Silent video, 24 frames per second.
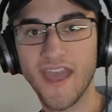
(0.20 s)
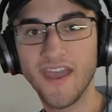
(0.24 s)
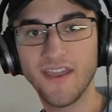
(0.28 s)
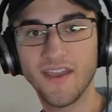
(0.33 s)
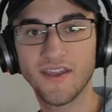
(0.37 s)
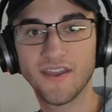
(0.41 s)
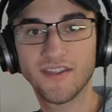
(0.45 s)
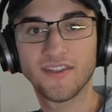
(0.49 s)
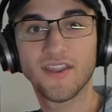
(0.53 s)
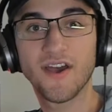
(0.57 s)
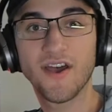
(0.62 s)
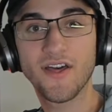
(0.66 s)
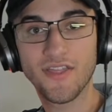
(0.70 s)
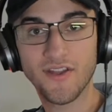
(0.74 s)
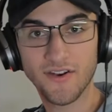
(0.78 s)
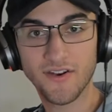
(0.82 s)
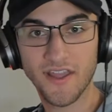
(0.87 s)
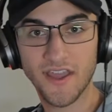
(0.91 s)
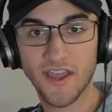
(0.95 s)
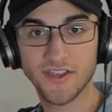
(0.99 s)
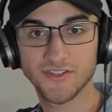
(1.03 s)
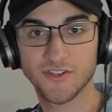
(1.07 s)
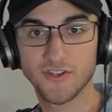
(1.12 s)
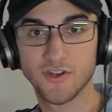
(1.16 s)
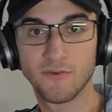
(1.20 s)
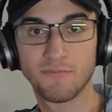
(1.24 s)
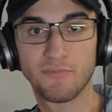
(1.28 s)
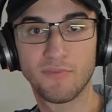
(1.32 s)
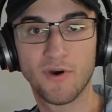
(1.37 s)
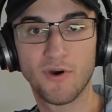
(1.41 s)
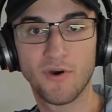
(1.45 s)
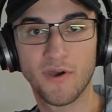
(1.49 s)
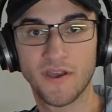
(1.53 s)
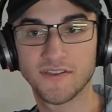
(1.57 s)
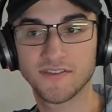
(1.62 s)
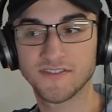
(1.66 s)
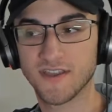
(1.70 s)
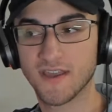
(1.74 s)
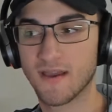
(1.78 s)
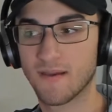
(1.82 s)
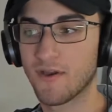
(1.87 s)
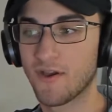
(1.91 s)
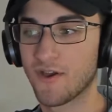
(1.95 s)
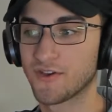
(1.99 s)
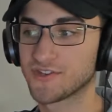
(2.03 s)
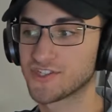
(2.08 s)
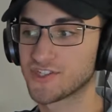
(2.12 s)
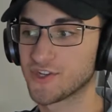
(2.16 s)
another national poll has come
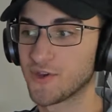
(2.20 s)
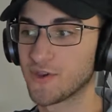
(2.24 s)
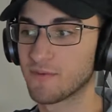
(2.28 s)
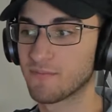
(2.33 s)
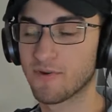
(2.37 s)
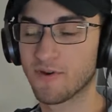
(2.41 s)
out showing